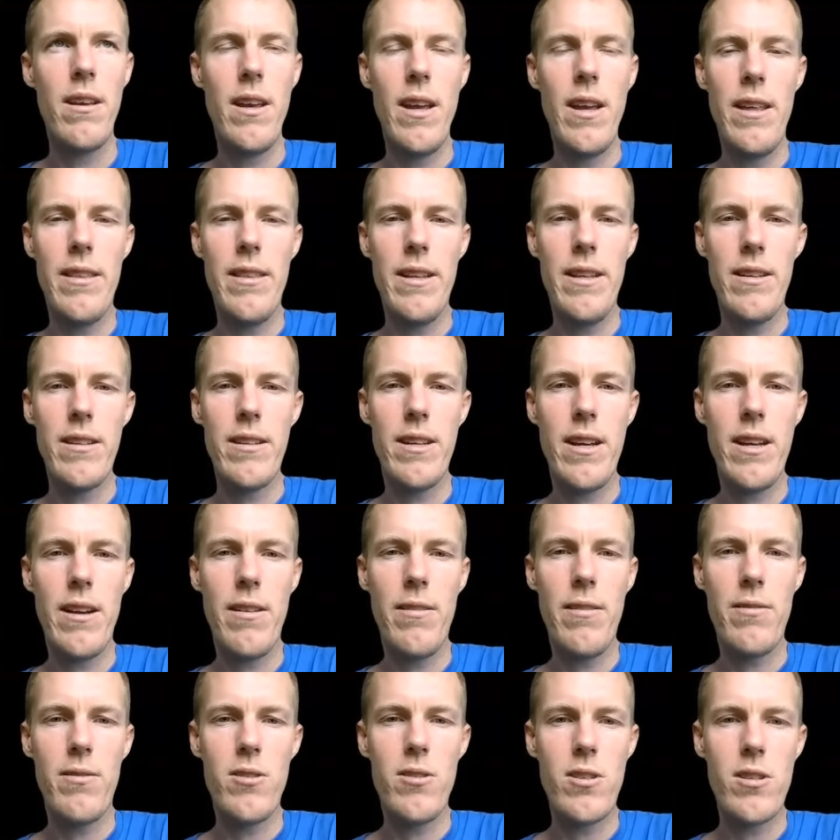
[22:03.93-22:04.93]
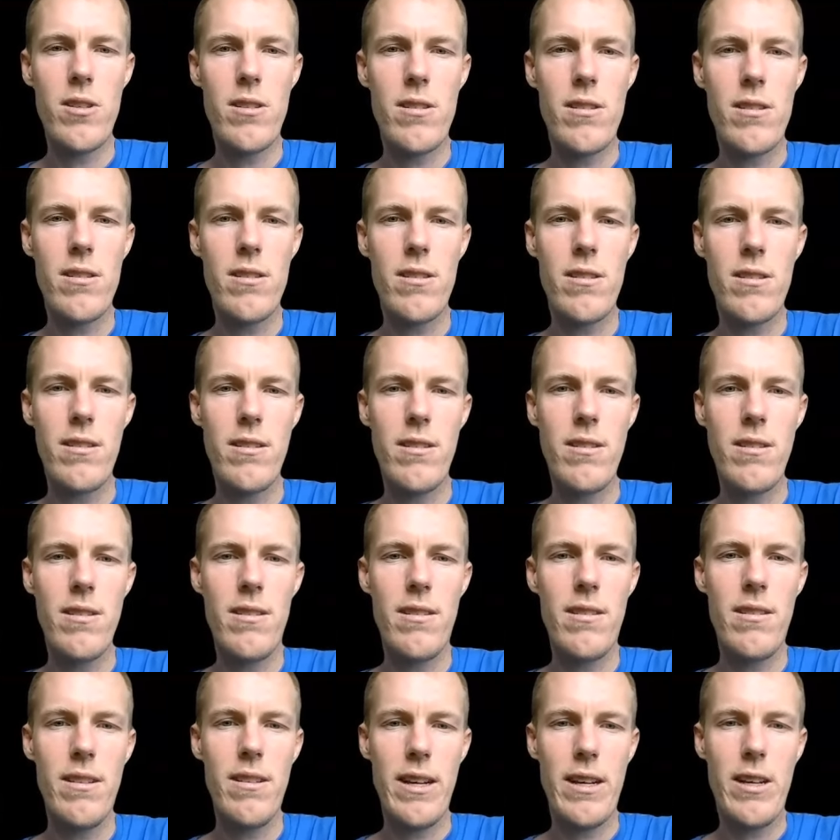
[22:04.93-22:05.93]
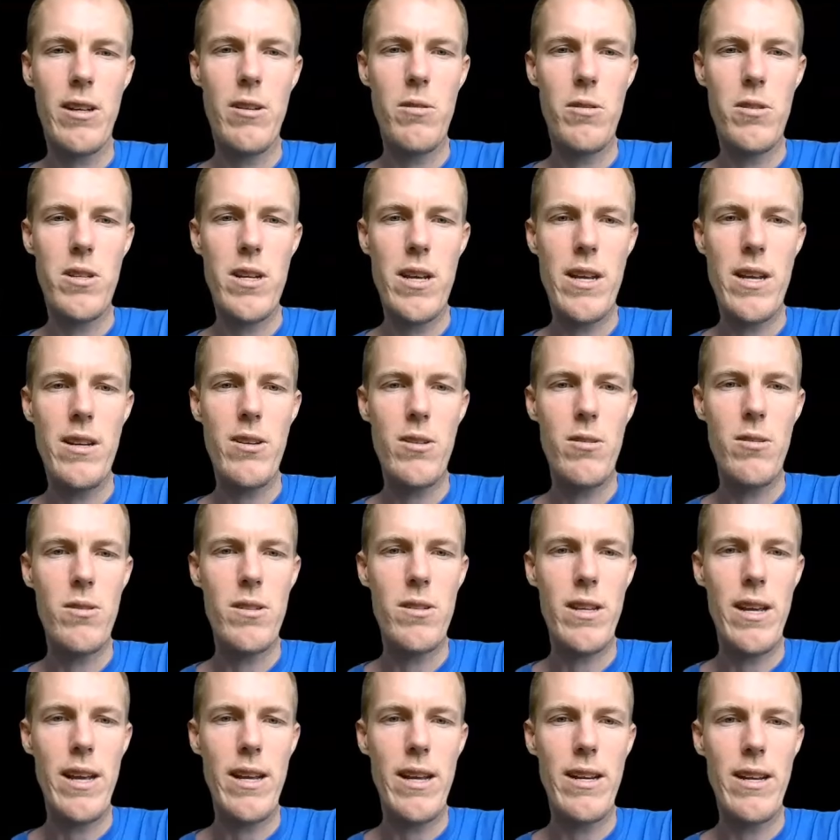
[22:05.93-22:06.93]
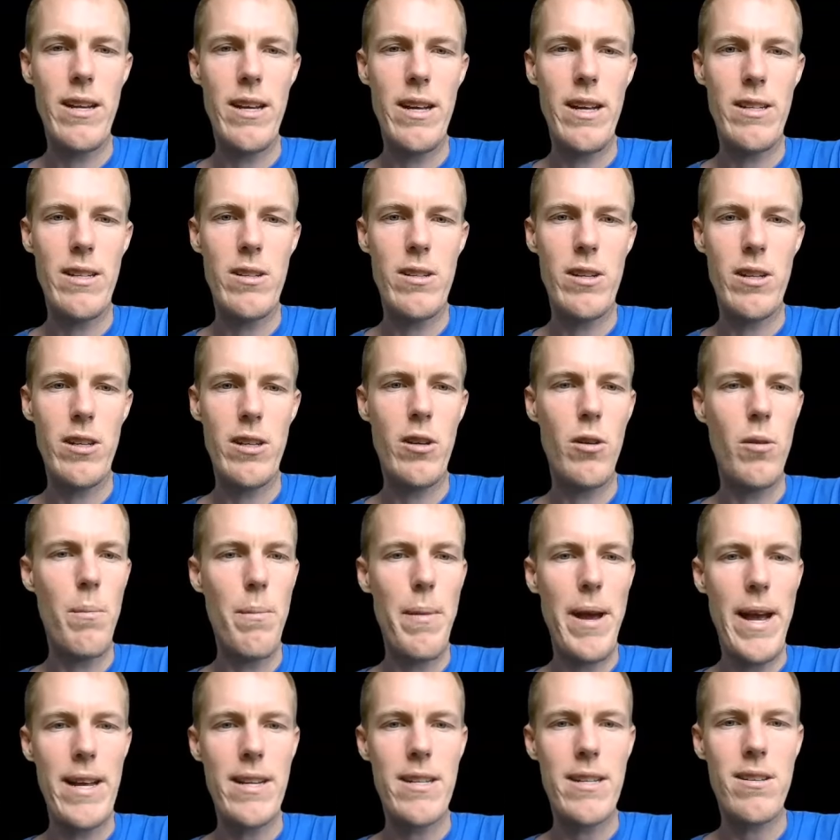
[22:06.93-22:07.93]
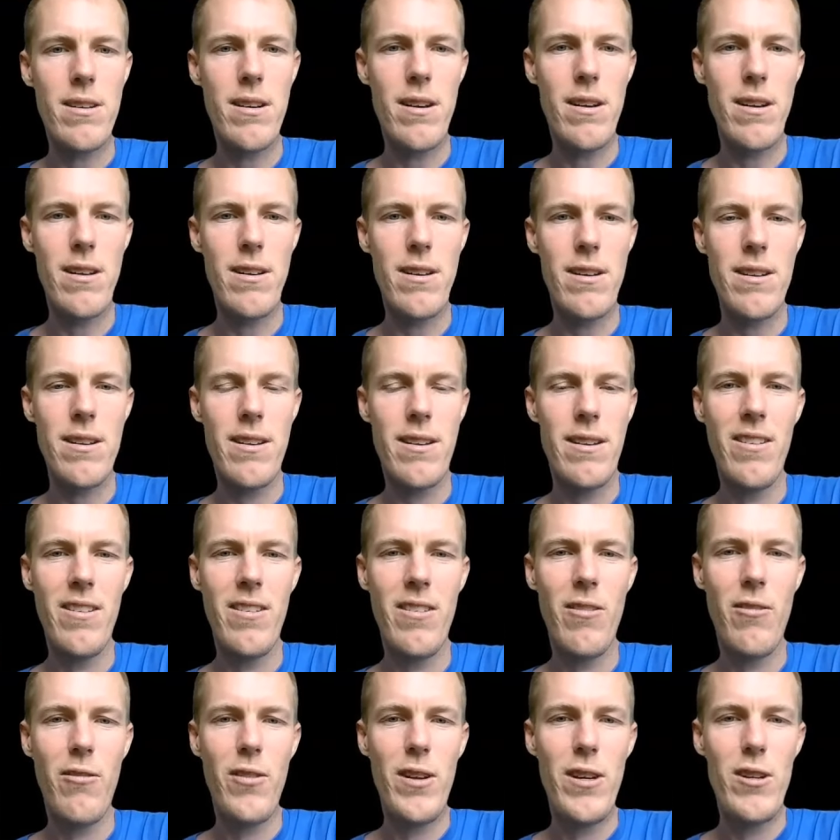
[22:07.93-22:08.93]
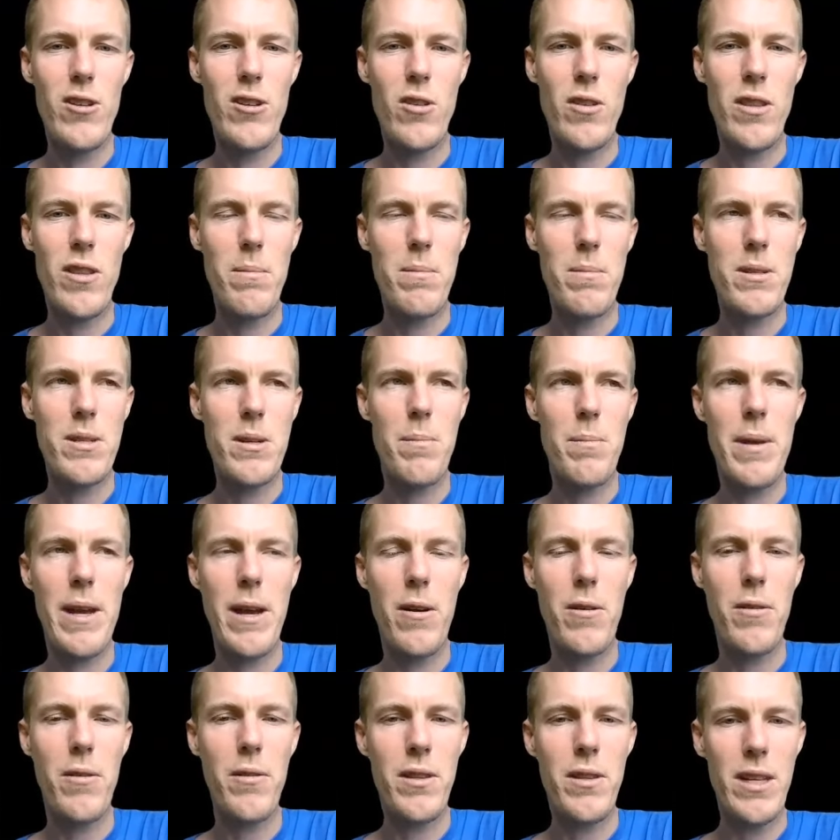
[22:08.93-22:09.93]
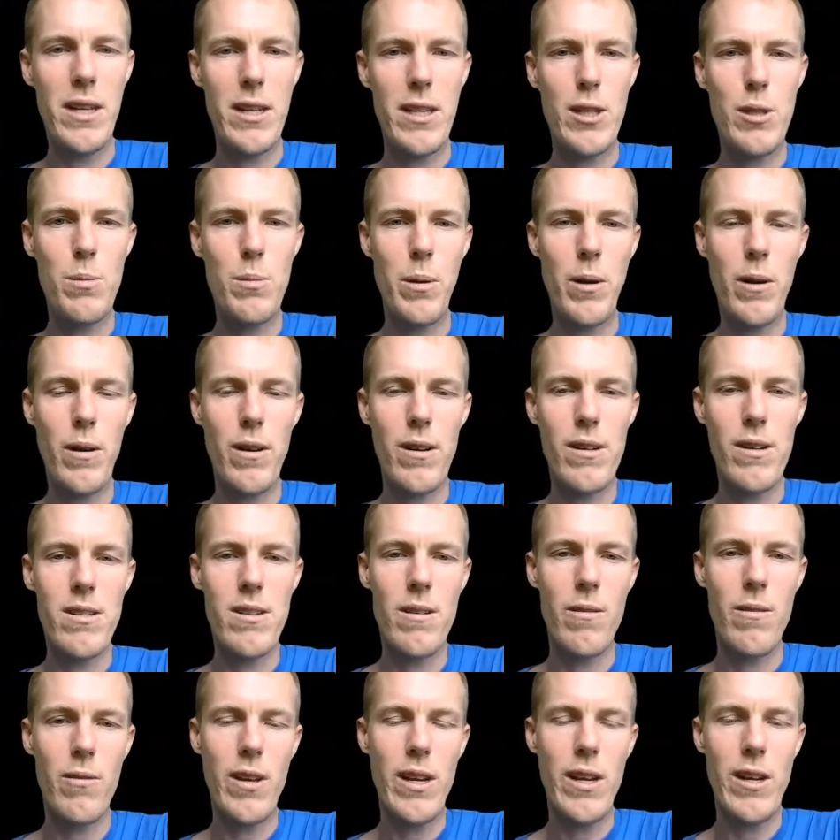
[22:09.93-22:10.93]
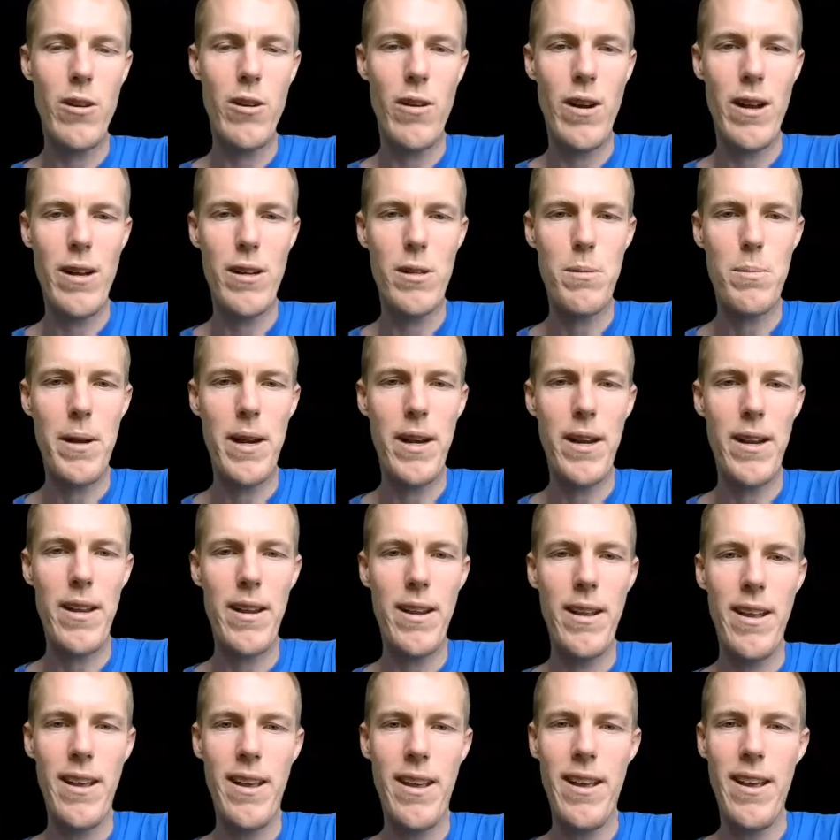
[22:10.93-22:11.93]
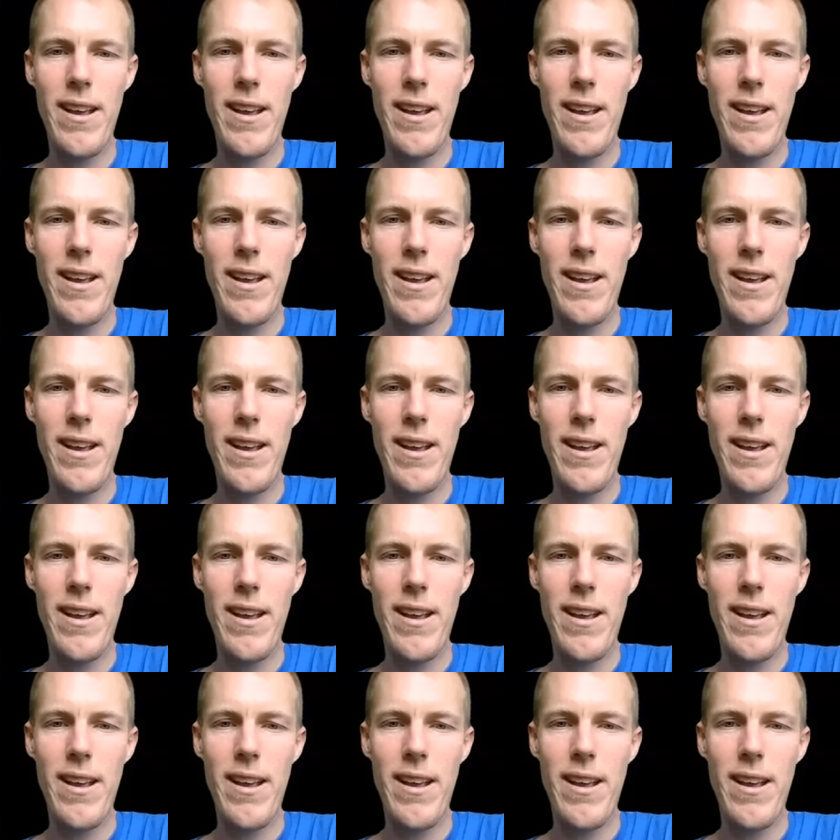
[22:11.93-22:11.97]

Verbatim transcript: then kind of just like you said, use that as like your mascot, feature them somehow in the experience of getting your house painted.